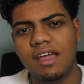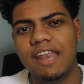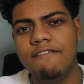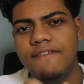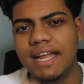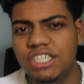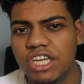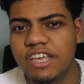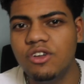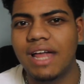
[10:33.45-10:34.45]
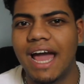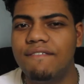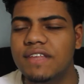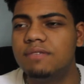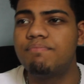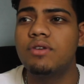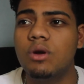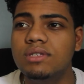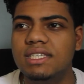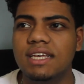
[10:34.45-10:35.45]
And eventually you'll have this
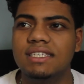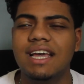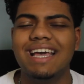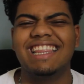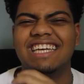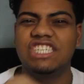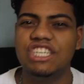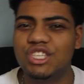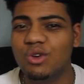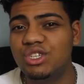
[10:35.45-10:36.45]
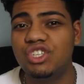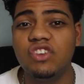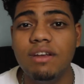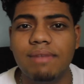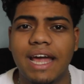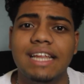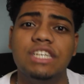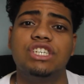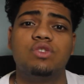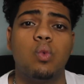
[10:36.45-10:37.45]
process that's just so streamlined and
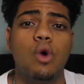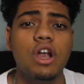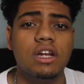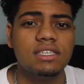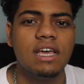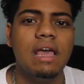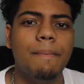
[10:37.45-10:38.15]
just works